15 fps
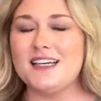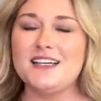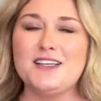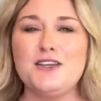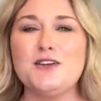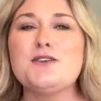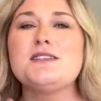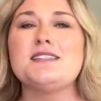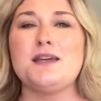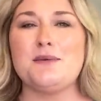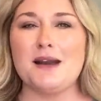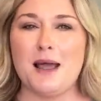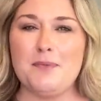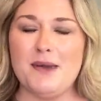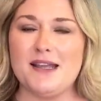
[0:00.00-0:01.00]
you'll see what
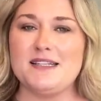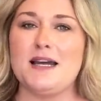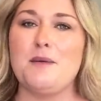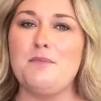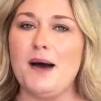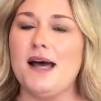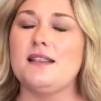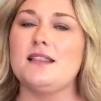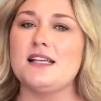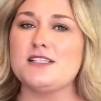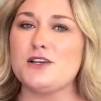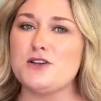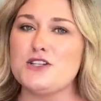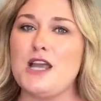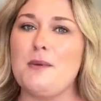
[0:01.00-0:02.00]
I picked up, but let's
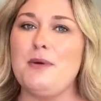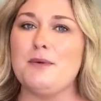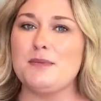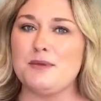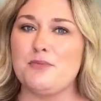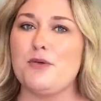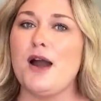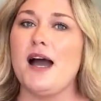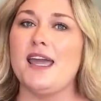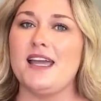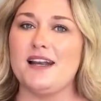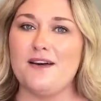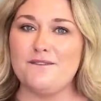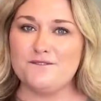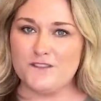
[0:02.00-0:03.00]
go shopping with Brian